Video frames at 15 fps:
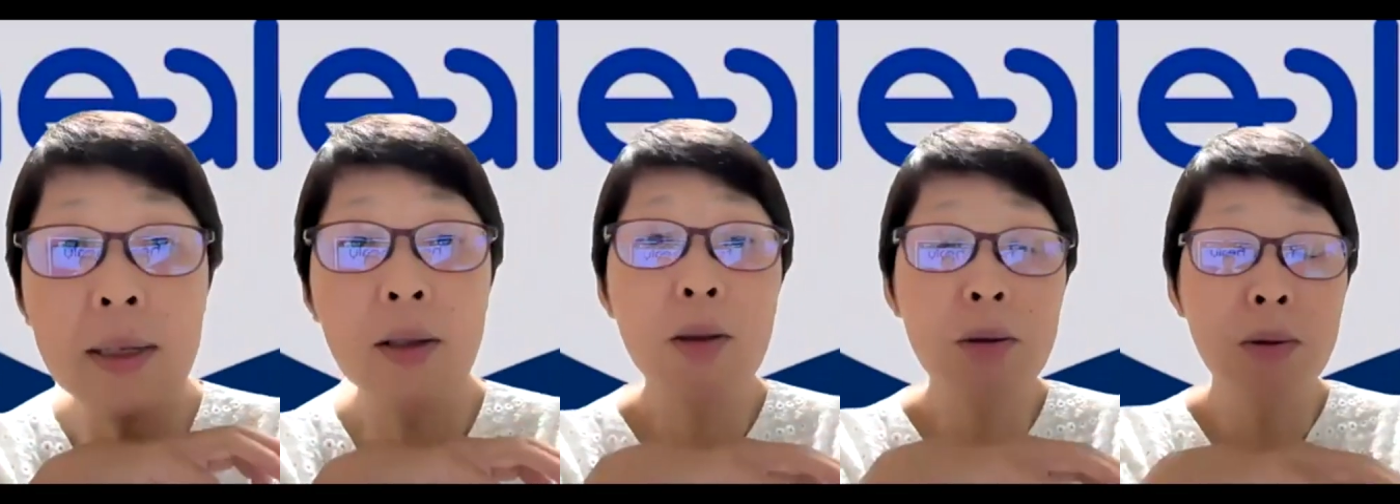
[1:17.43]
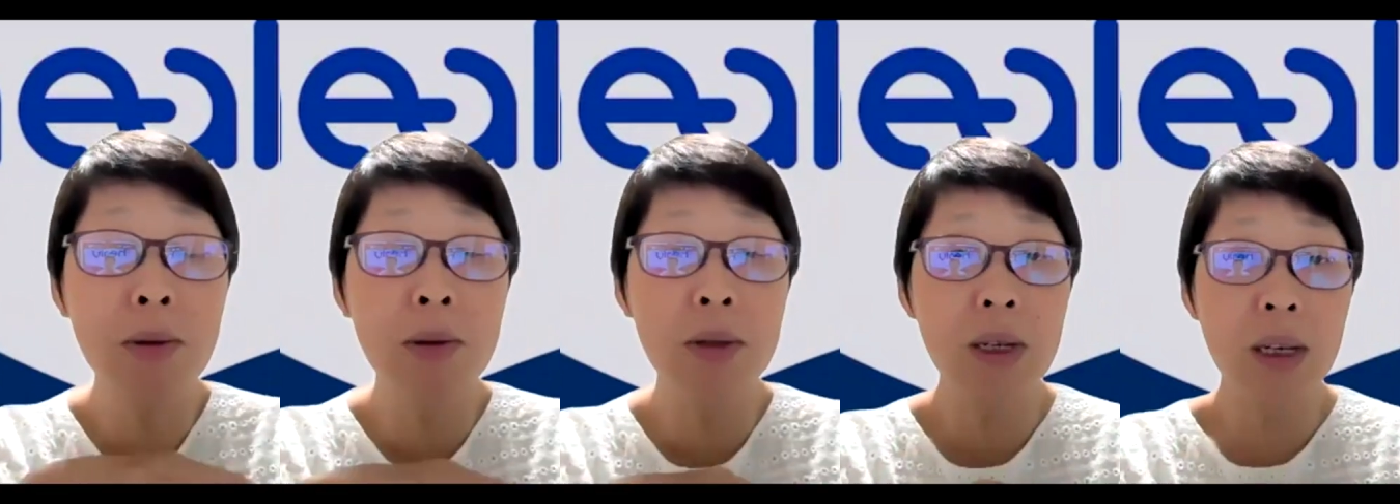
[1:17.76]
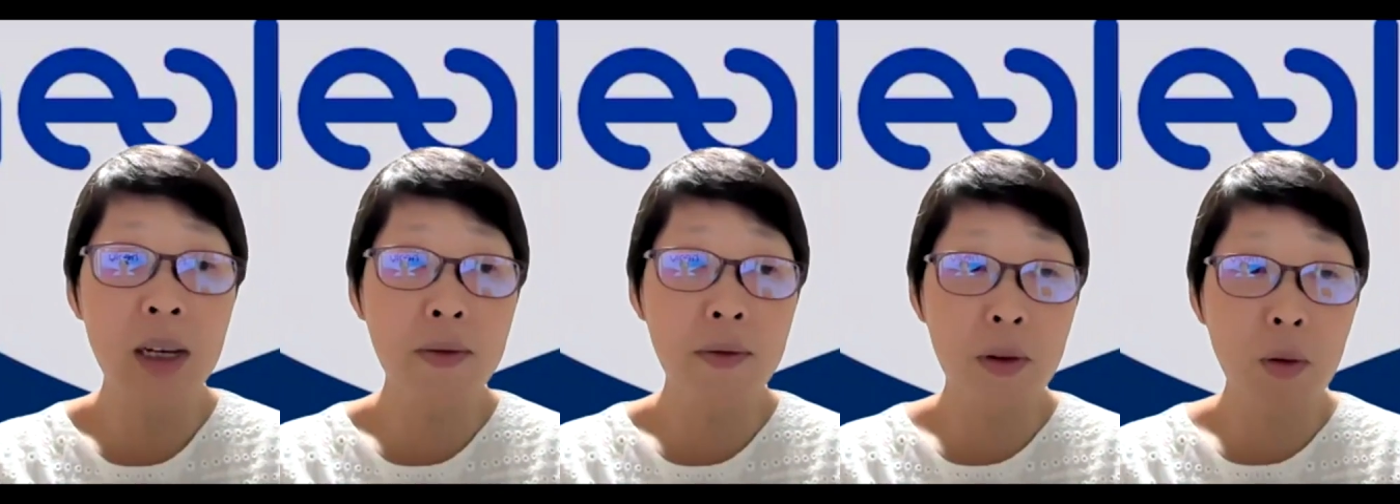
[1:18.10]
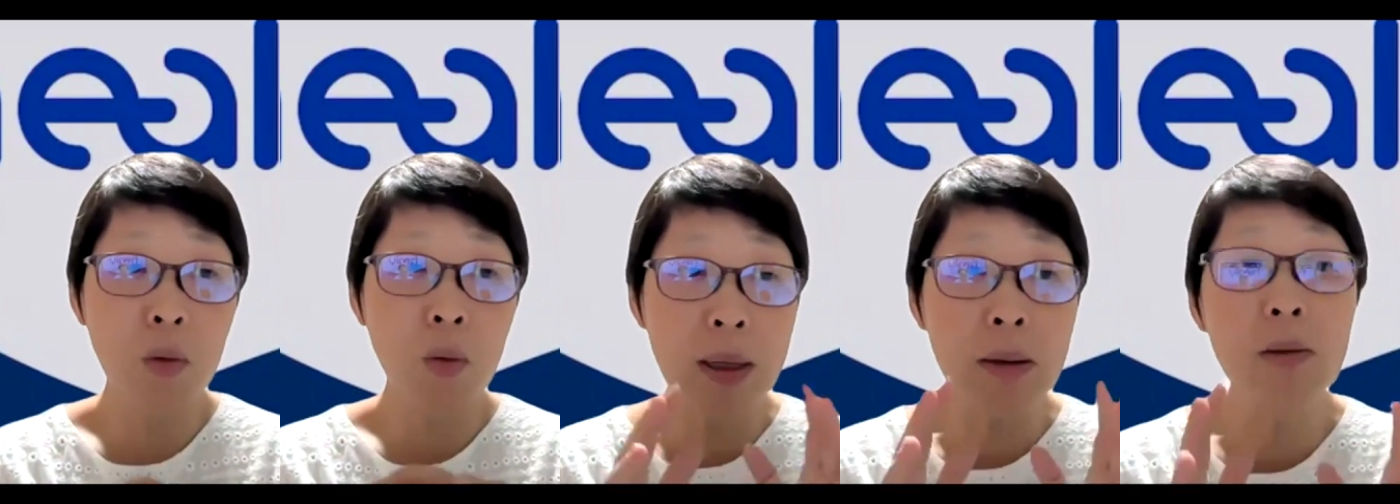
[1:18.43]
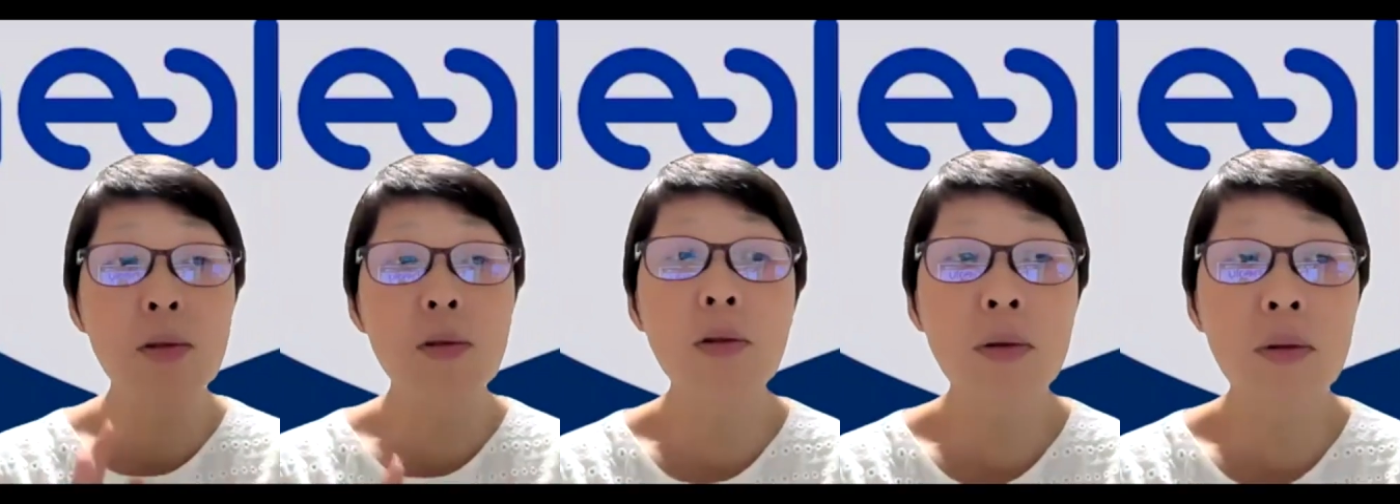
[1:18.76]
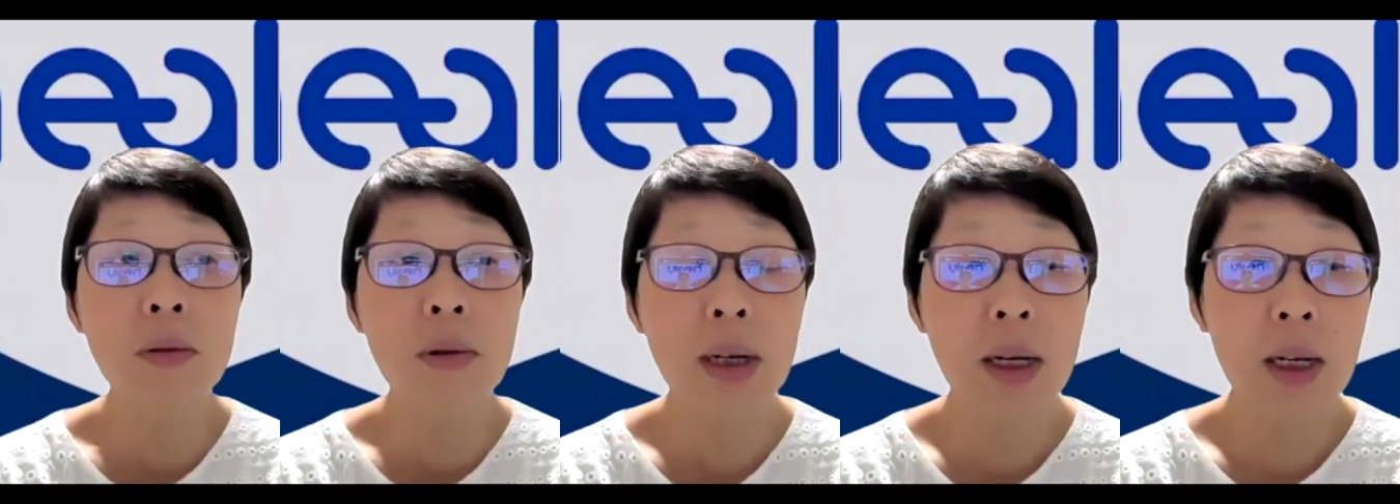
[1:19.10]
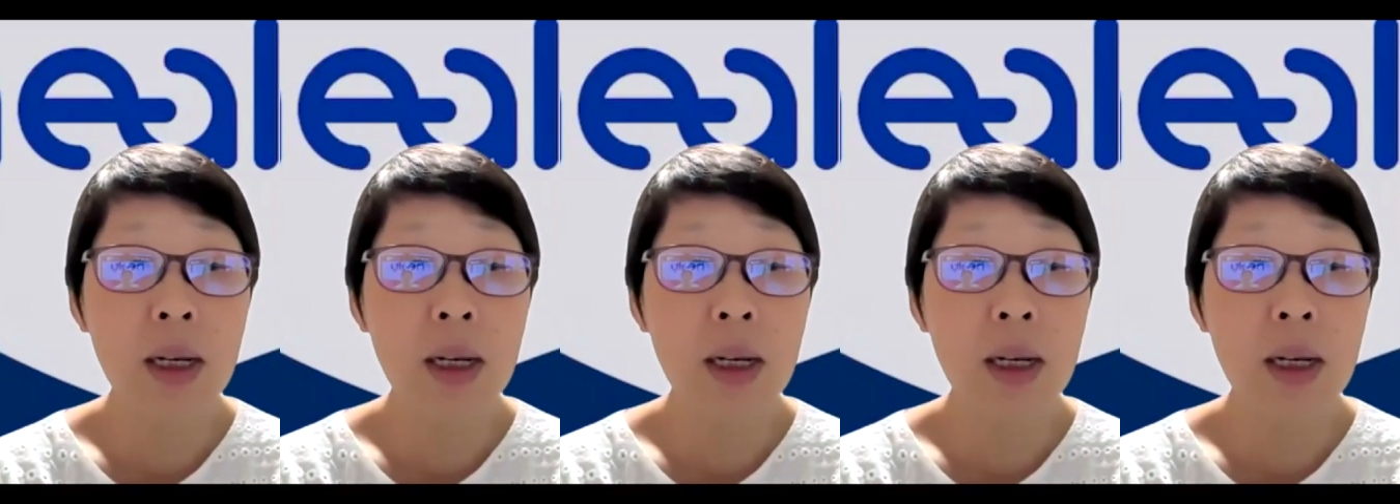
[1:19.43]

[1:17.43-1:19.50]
So if you want to,